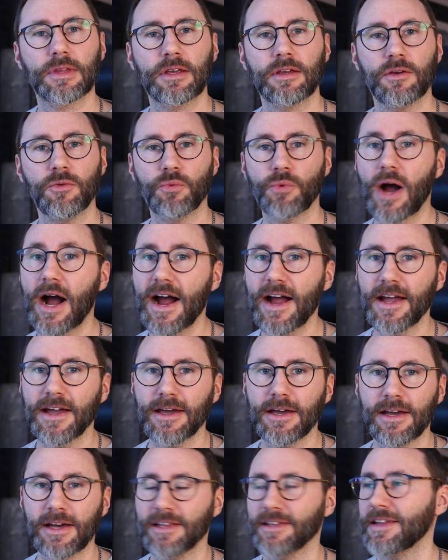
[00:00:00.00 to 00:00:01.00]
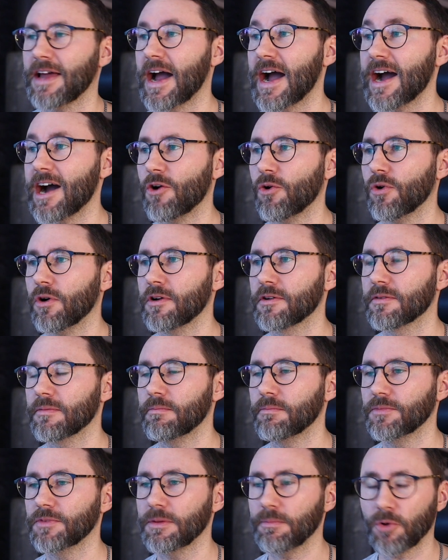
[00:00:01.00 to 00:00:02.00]
why and how
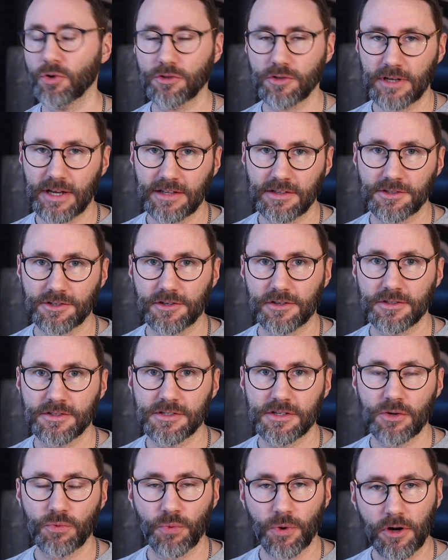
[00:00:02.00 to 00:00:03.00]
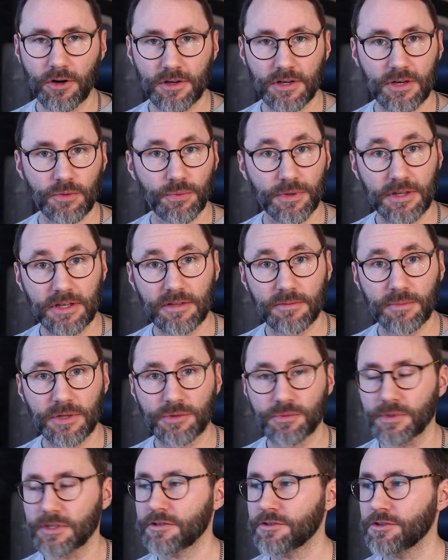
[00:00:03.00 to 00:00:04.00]
the modulators work within
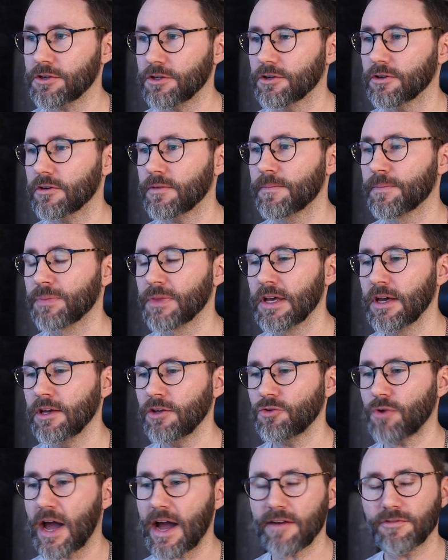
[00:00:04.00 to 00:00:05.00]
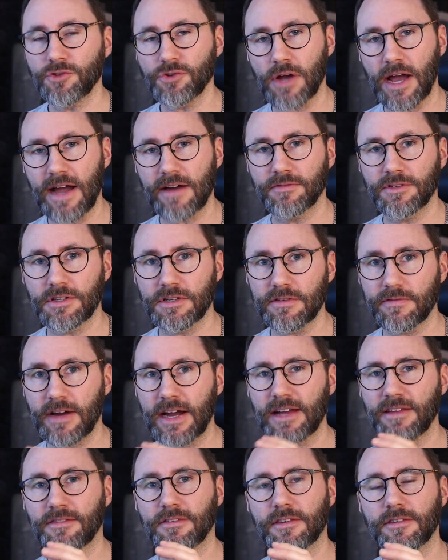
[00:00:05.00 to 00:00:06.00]
Bitwig Studio. You have to have the
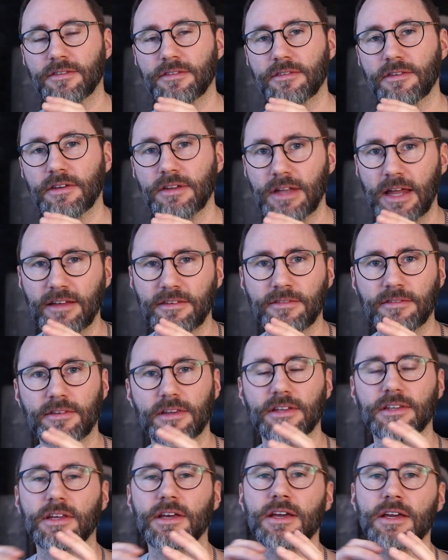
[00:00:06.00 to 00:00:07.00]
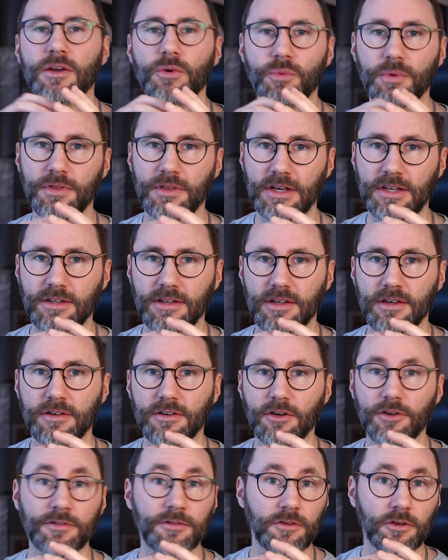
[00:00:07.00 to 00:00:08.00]
devices nested within
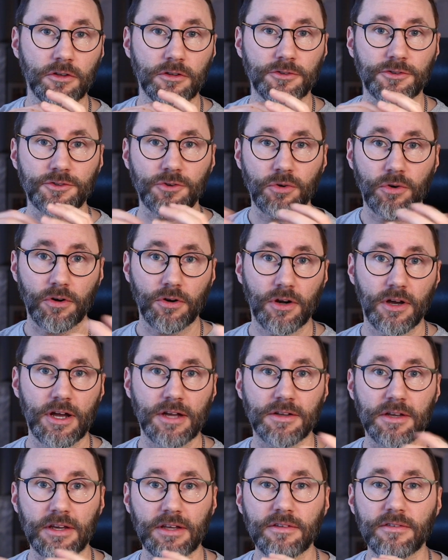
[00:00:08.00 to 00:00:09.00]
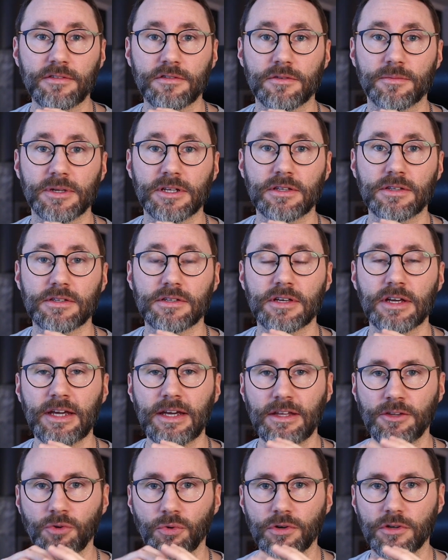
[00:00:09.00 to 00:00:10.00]
a synth or an instrument
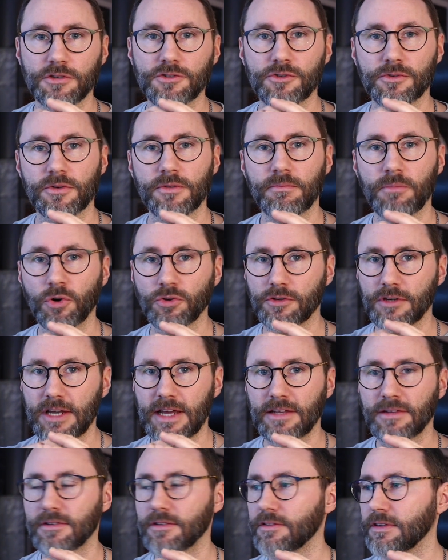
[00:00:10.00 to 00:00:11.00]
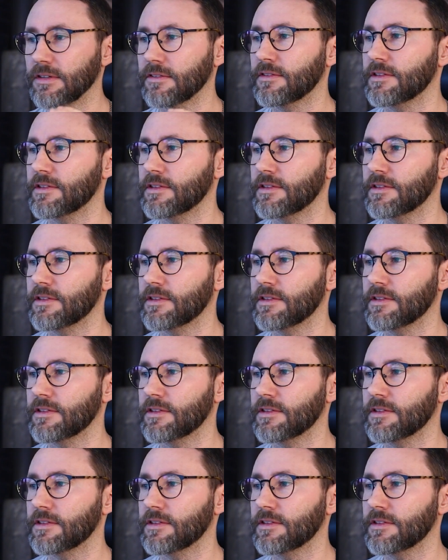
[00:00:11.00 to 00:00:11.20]
in order to modulate these